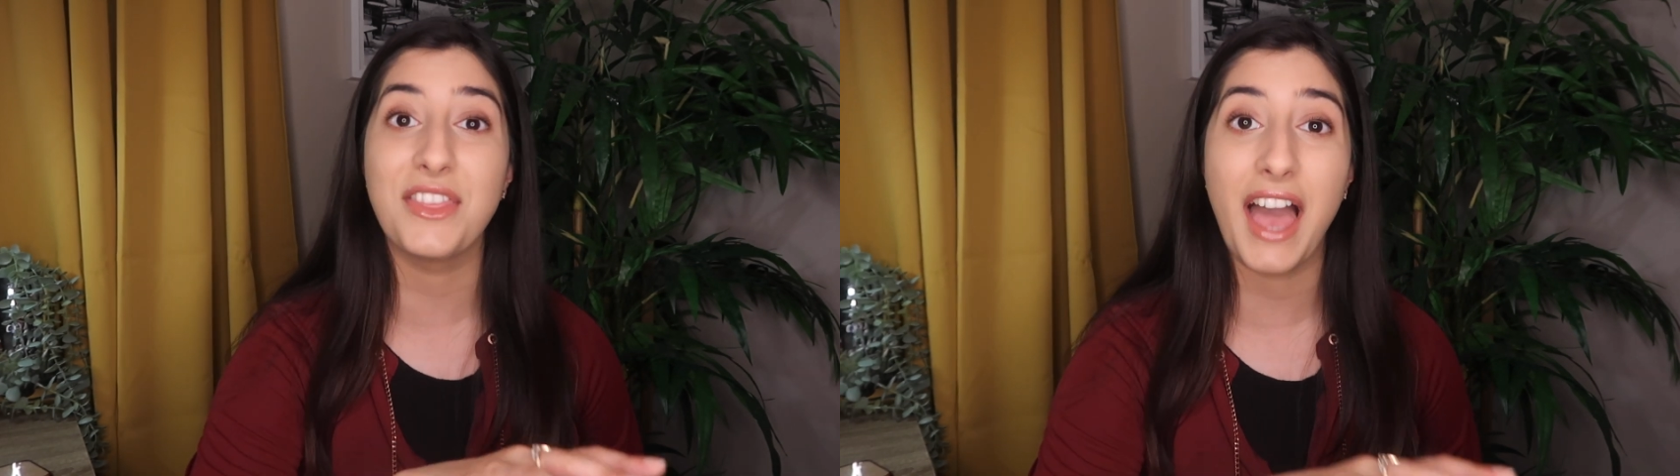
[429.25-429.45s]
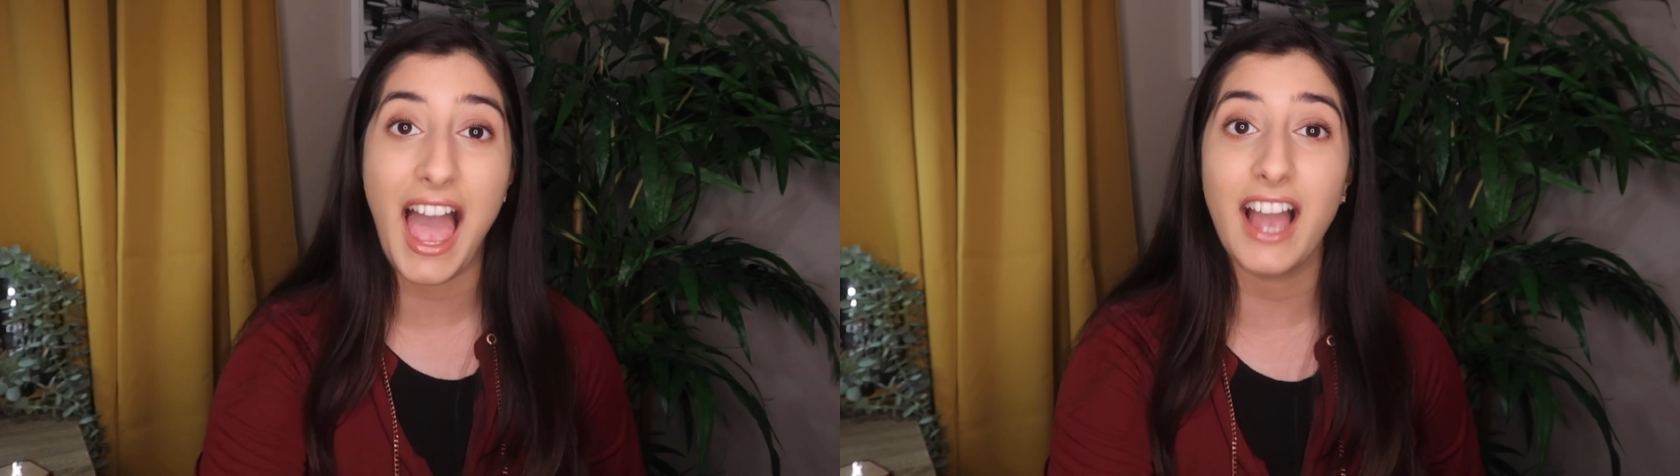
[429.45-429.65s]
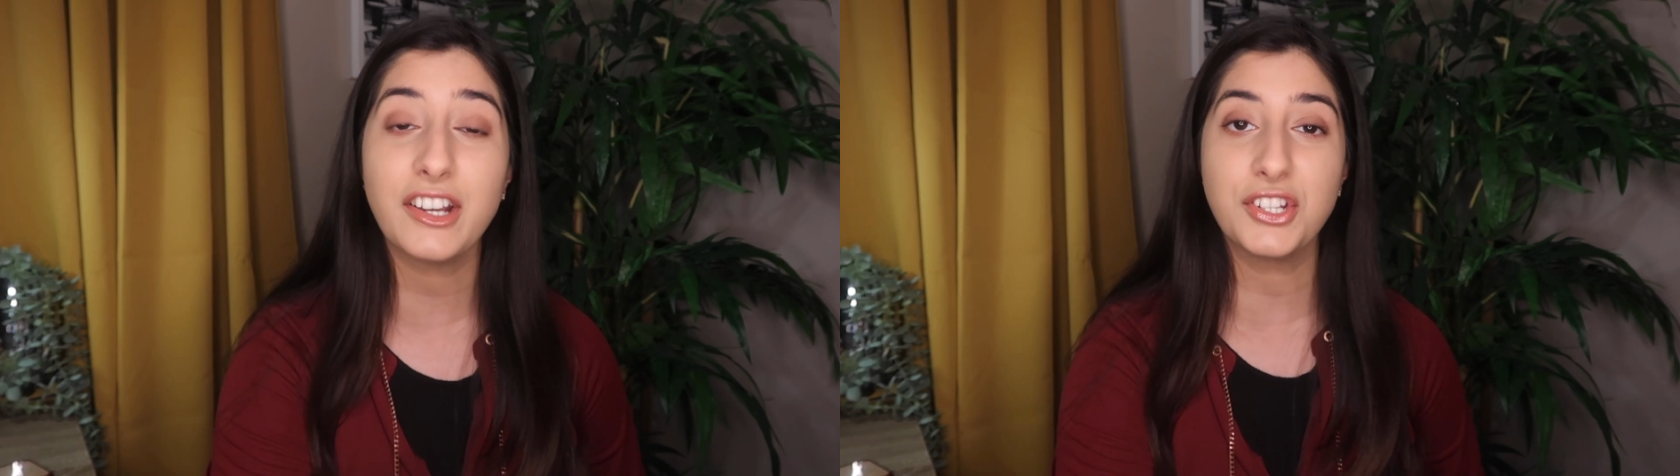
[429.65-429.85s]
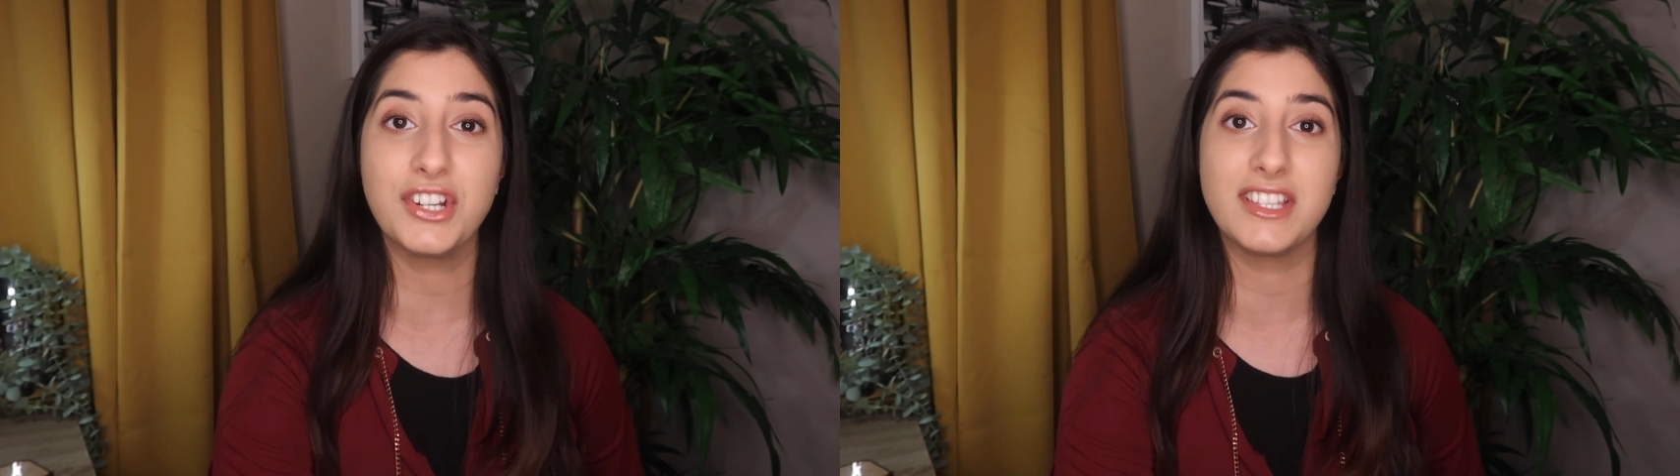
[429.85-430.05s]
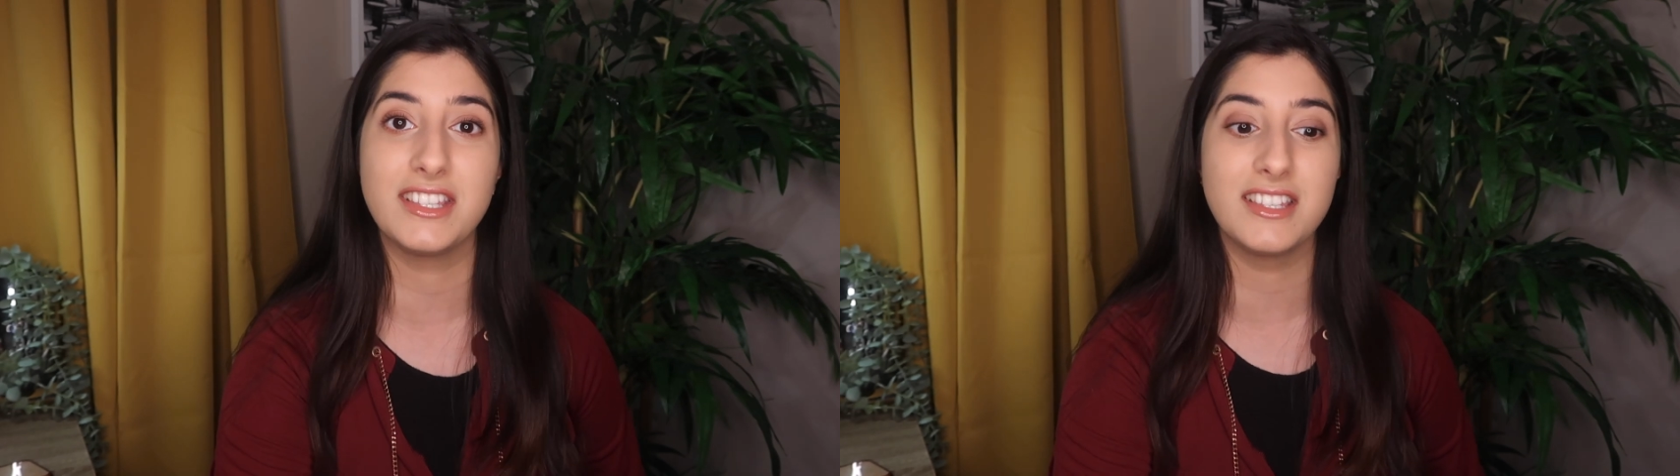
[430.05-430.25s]
the
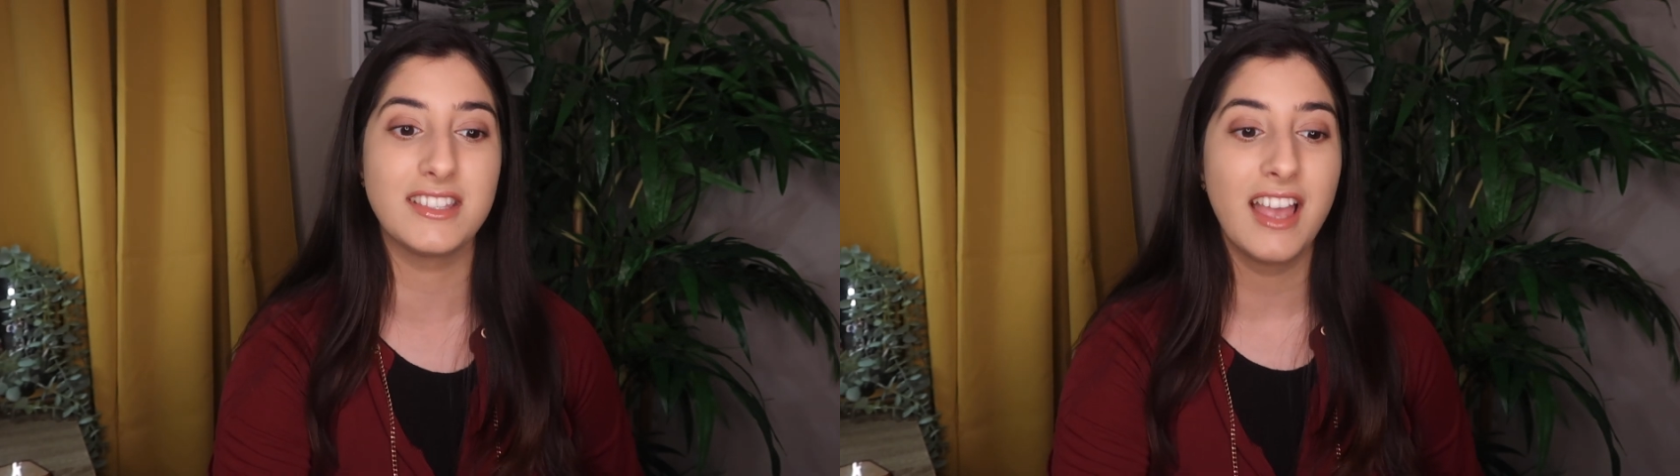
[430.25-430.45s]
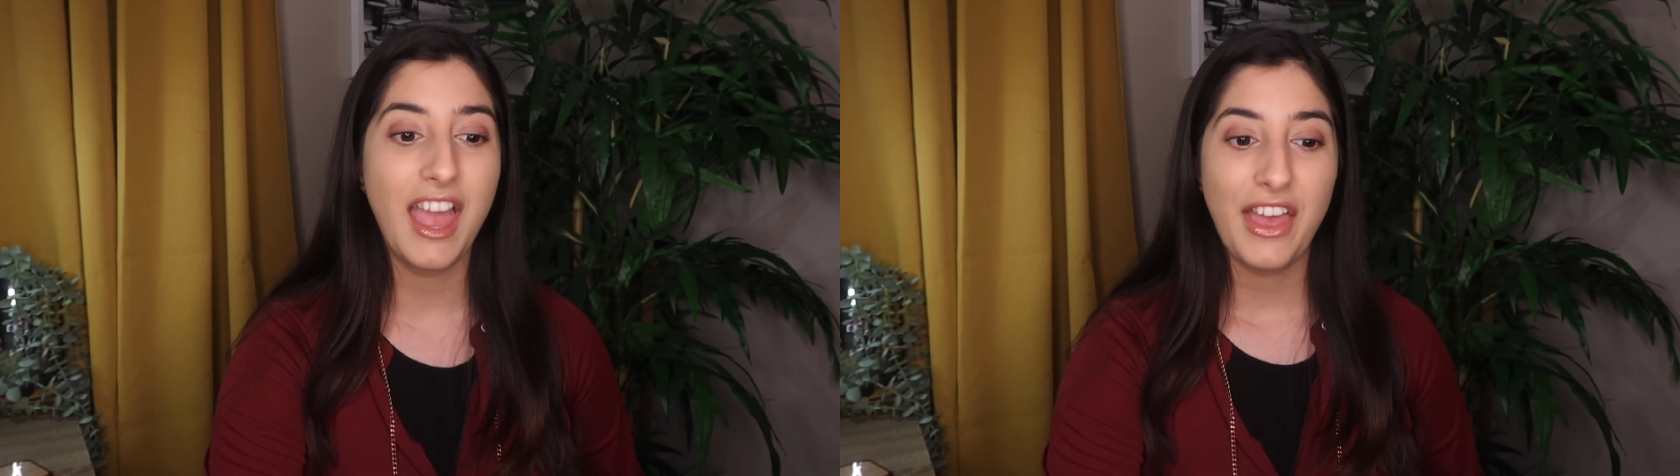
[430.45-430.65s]
actresses,